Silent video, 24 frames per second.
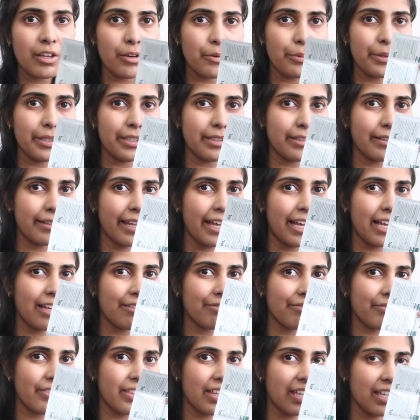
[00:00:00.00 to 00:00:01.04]
we didn't
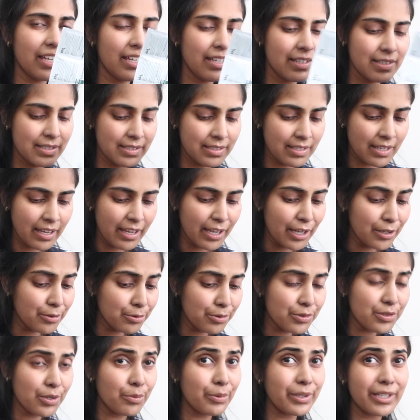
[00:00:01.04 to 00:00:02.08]
have this, and
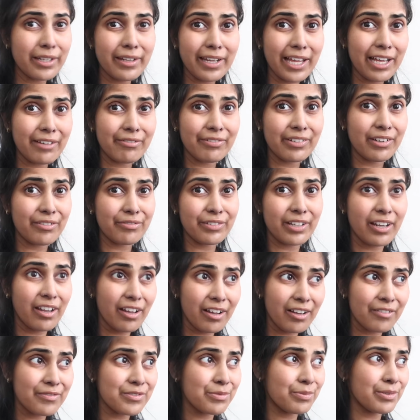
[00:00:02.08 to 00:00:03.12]
also we didn't have enough
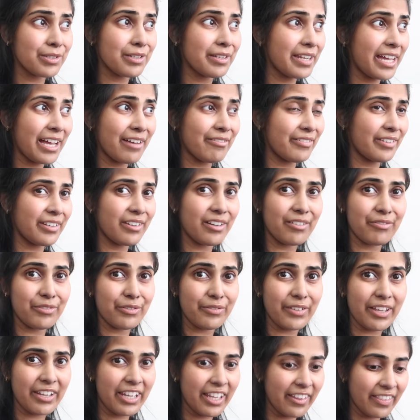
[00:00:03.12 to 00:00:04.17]
gloves, we didn't have enough
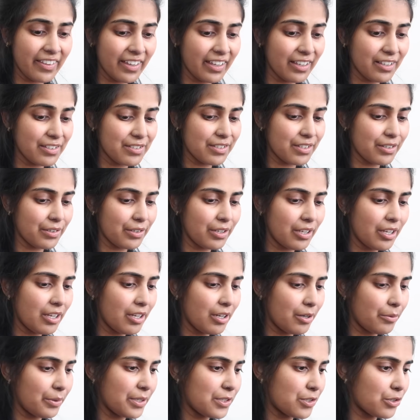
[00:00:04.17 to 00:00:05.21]
of anything, so
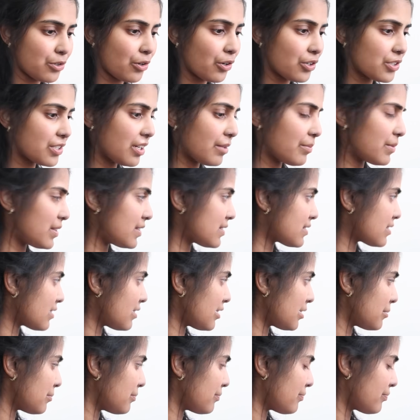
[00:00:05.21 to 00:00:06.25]
we're stocked up this
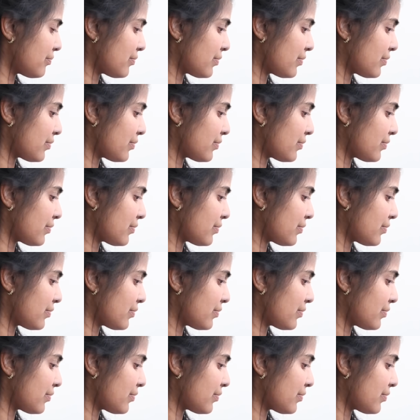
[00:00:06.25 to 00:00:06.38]
time.